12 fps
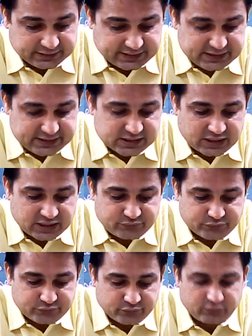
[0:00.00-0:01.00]
These
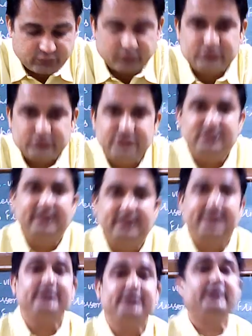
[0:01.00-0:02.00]
are fuel, oxygen,
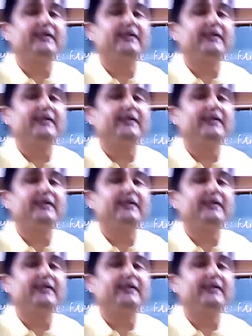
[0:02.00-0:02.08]
and